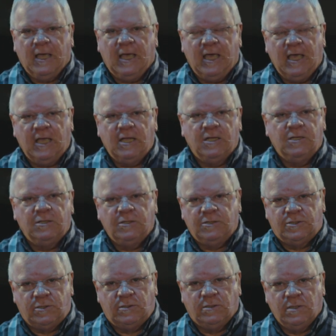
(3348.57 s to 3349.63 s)
He
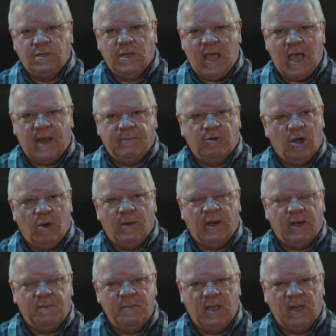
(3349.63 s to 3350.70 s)
had him go
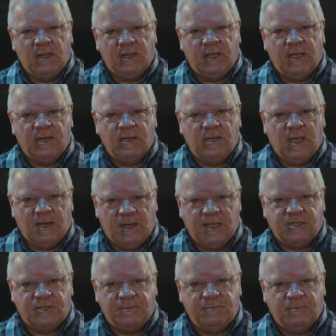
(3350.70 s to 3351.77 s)
in immediately and
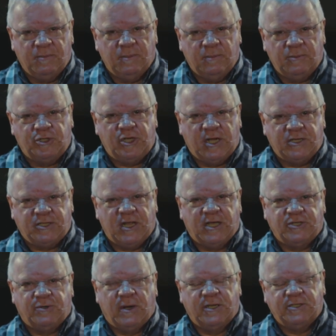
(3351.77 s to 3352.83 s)
get some chest
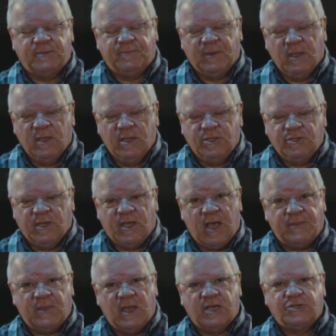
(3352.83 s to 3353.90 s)
x-rays. So he
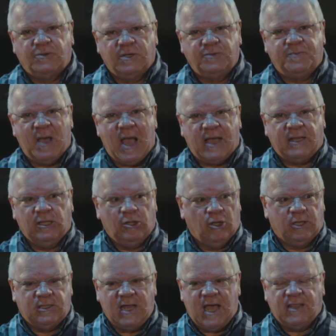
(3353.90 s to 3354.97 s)
got the x-rays back. He
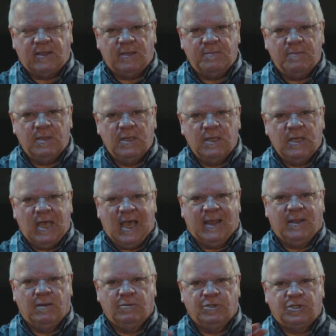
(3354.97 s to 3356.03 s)
looked at them,
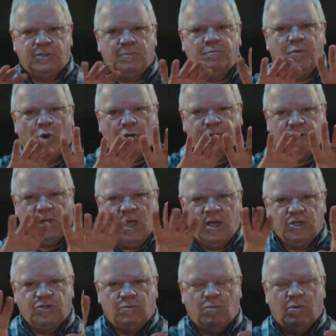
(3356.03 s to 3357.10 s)
and there was both
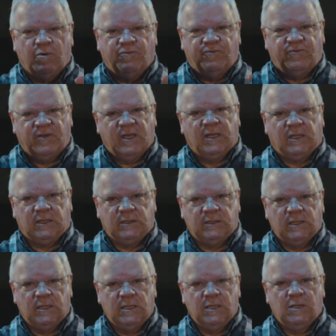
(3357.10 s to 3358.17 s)
lungs were filled
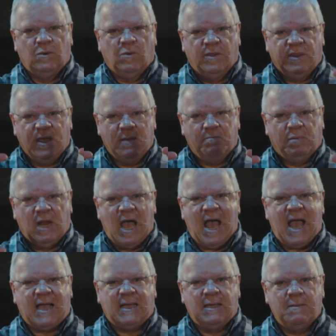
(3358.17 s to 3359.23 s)
with a
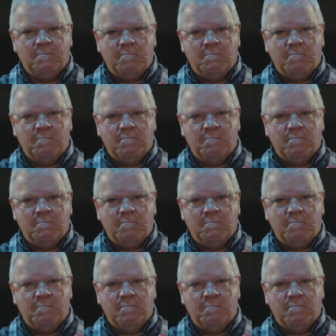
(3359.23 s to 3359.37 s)
black